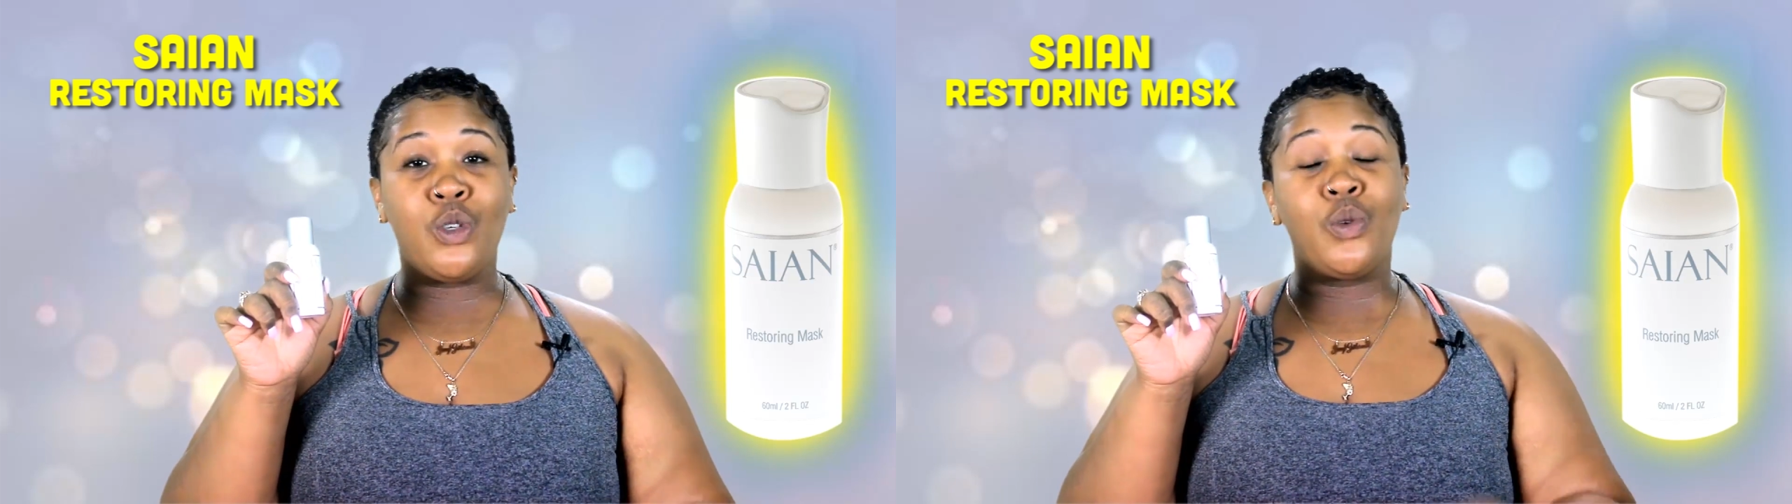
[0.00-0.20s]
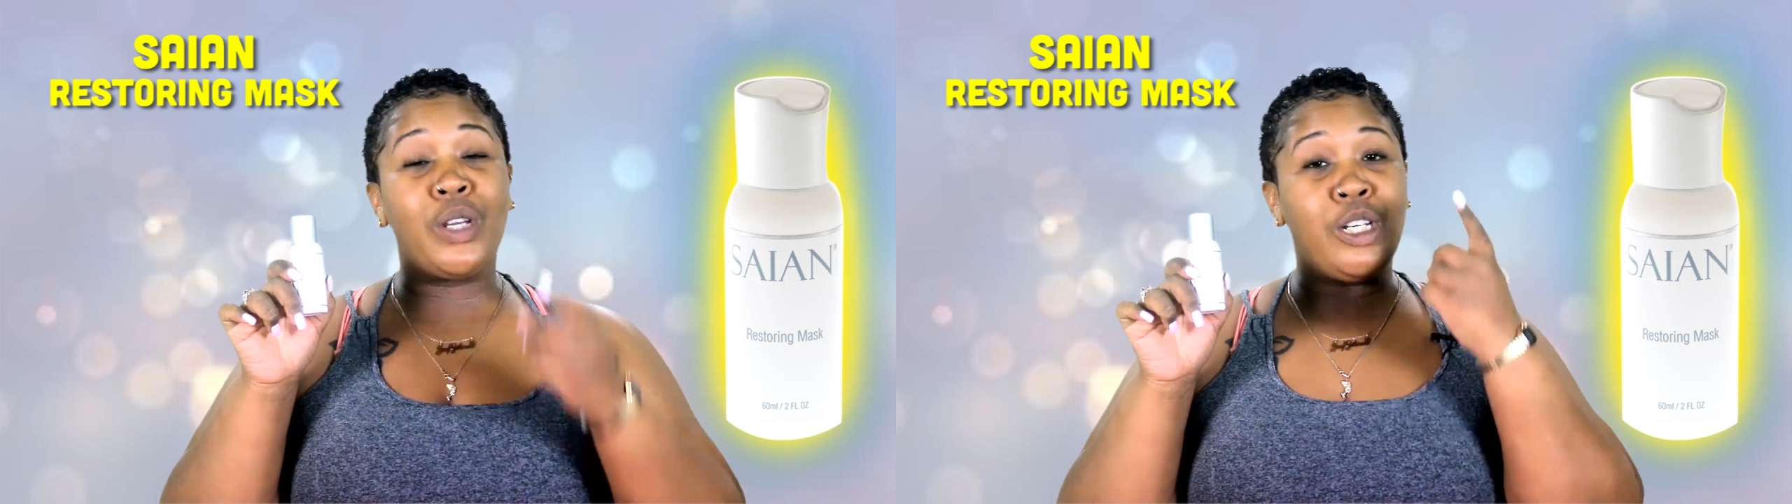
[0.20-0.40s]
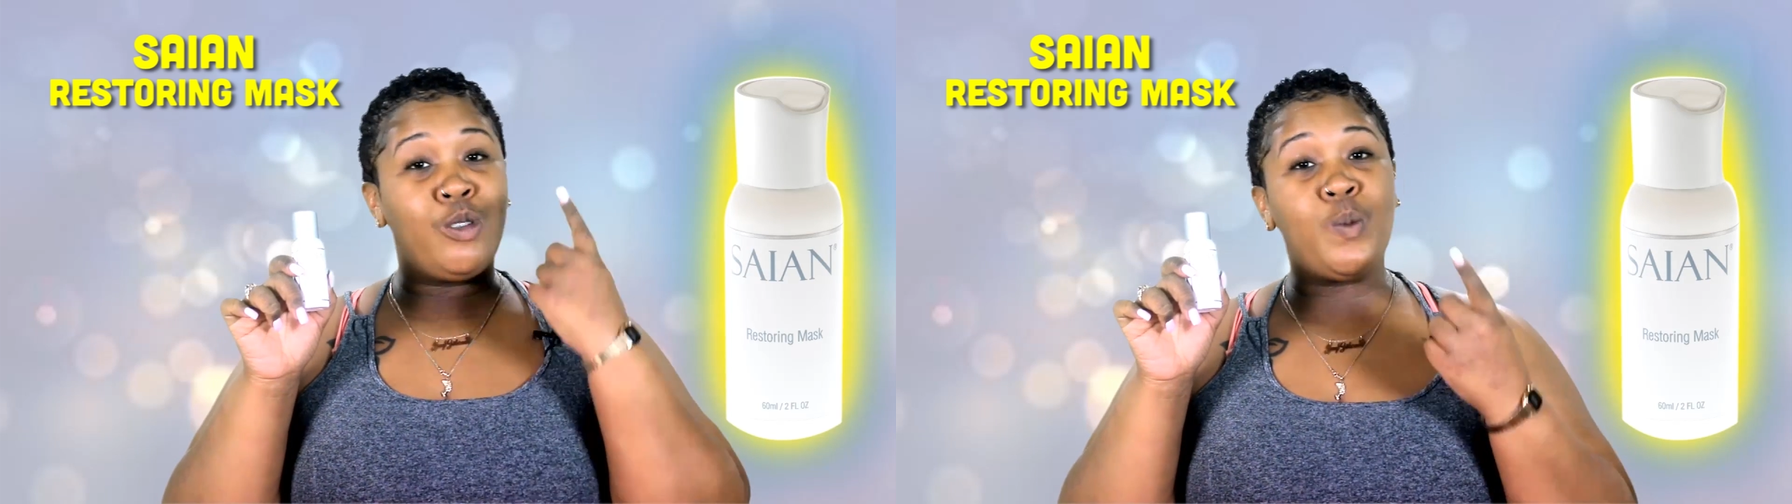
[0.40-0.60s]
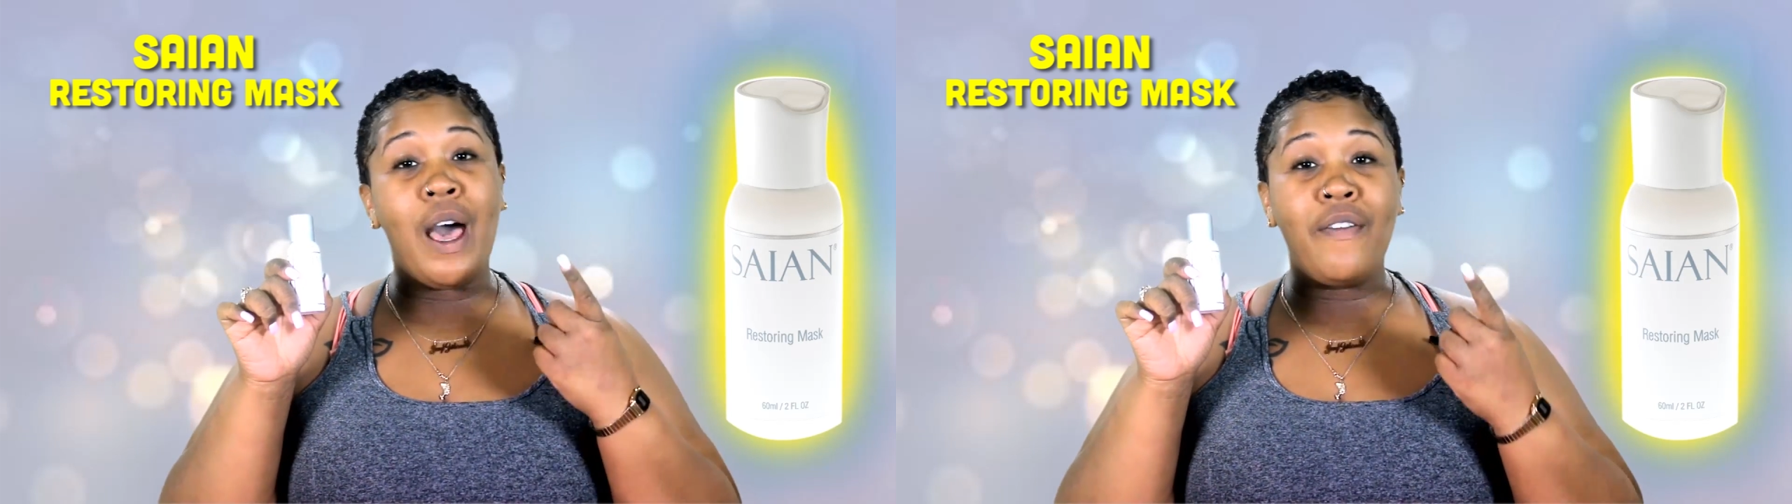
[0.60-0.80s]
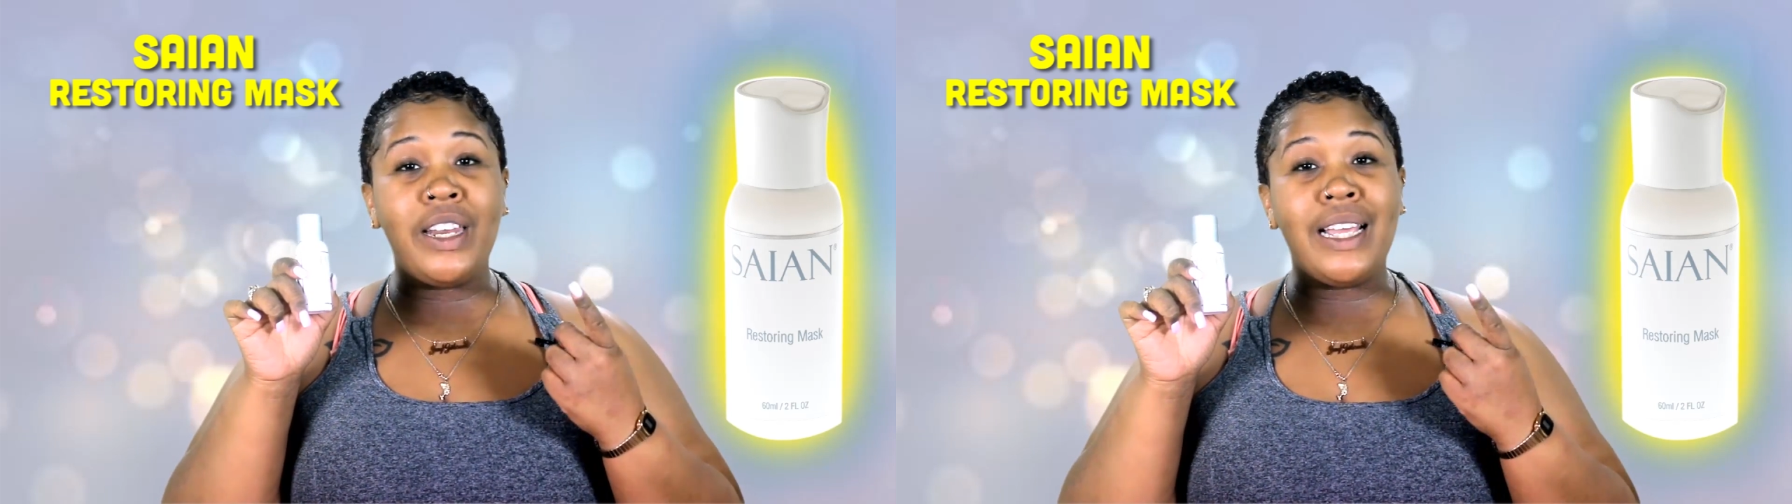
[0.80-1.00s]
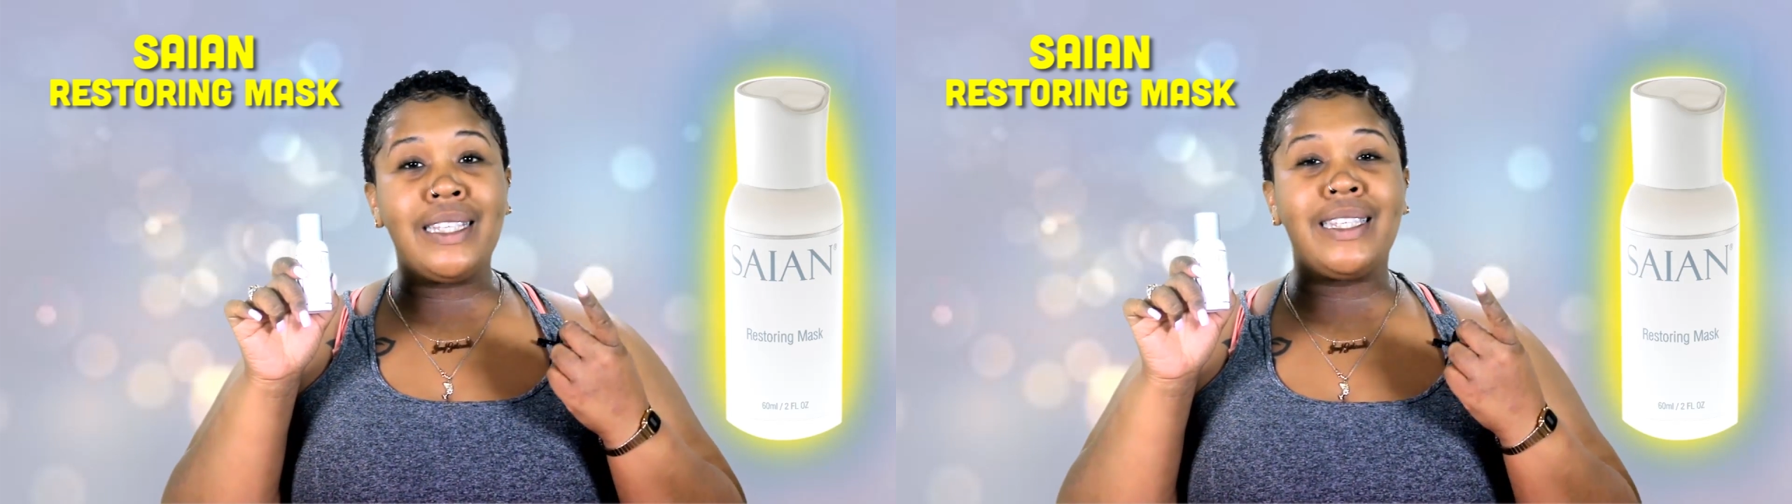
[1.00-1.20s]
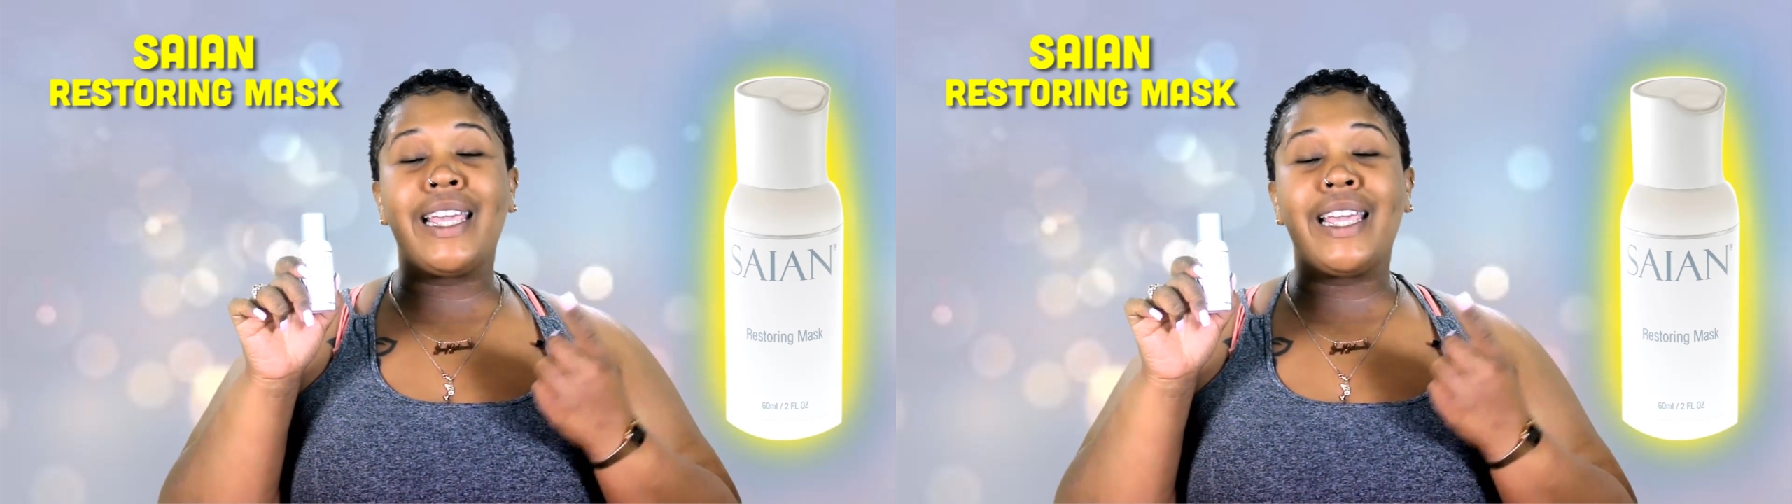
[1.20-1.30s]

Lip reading: to reduce puffiness,